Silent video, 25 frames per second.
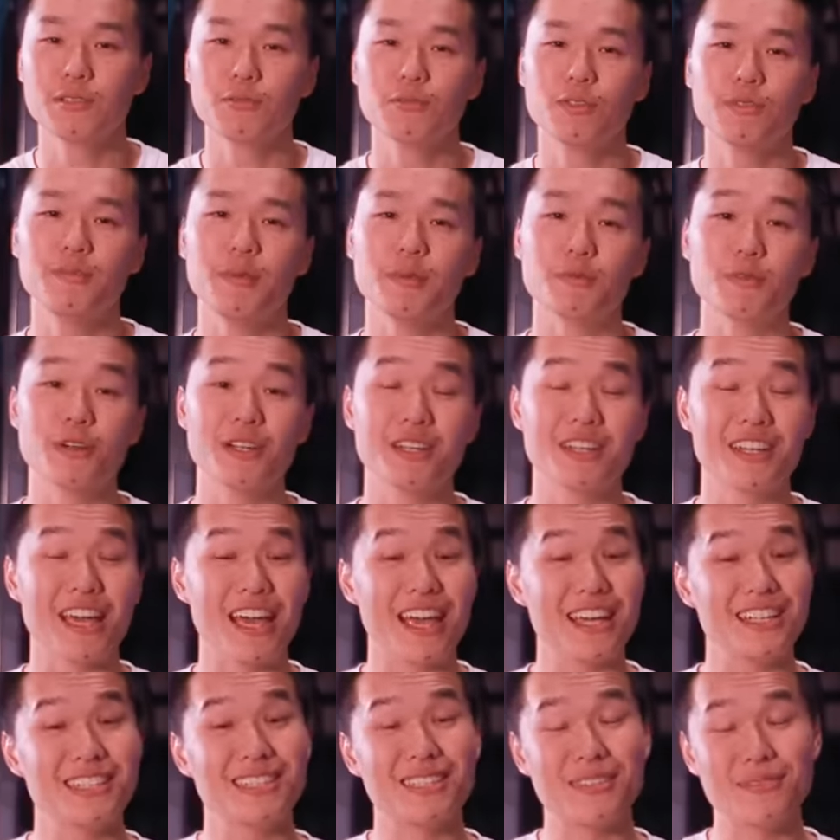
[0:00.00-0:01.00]
We've been running the
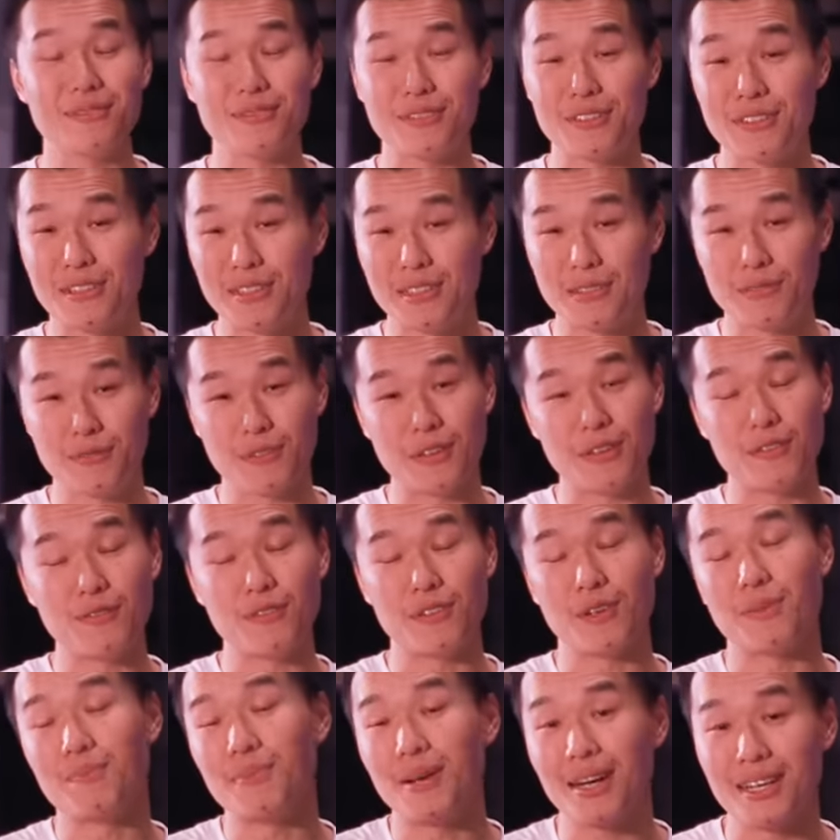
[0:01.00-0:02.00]
AC Infinity fan
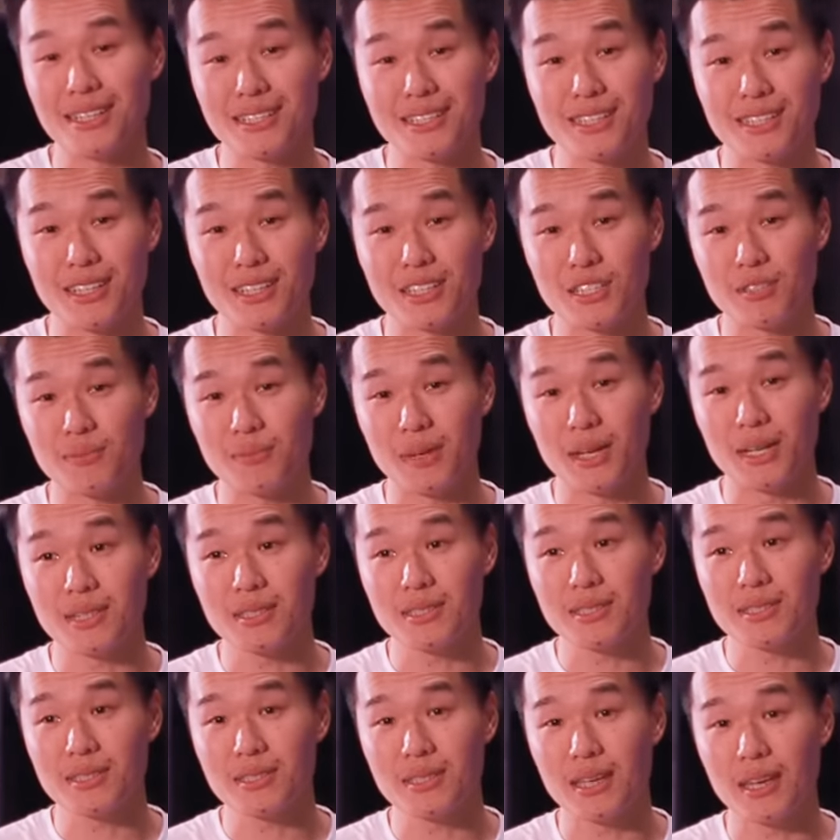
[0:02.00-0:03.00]
for the past six
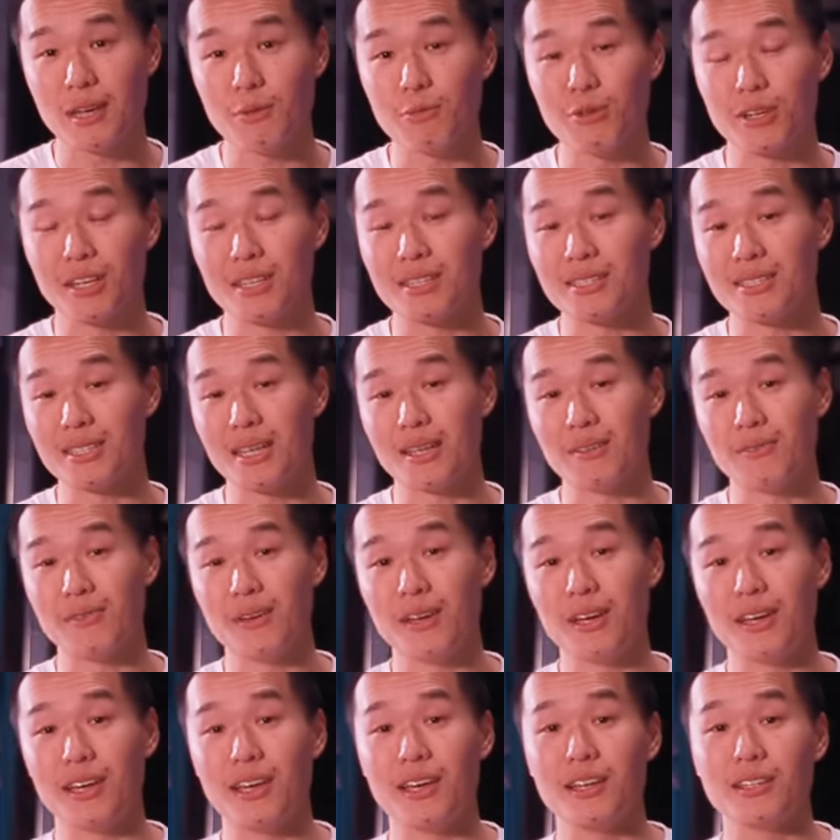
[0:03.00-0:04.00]
months and we can say
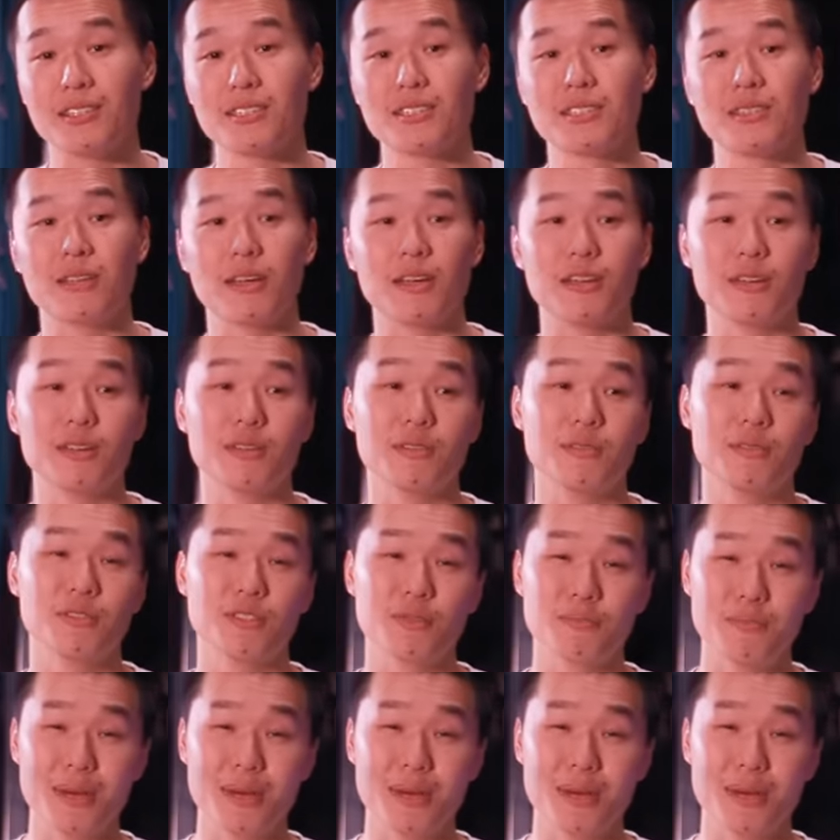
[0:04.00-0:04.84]
that it's a